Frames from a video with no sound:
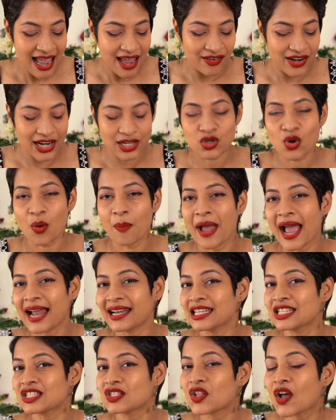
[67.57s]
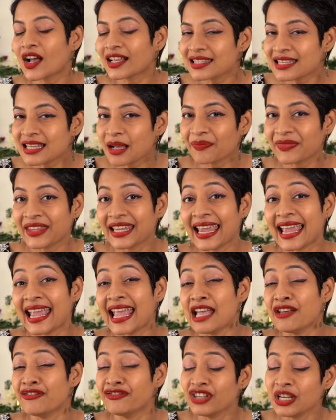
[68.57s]
retro matte is not something
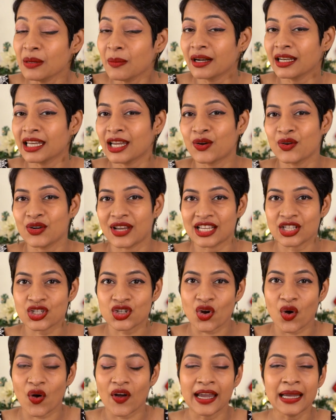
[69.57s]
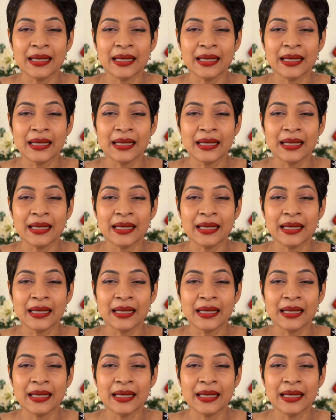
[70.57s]
everybody could enjoy.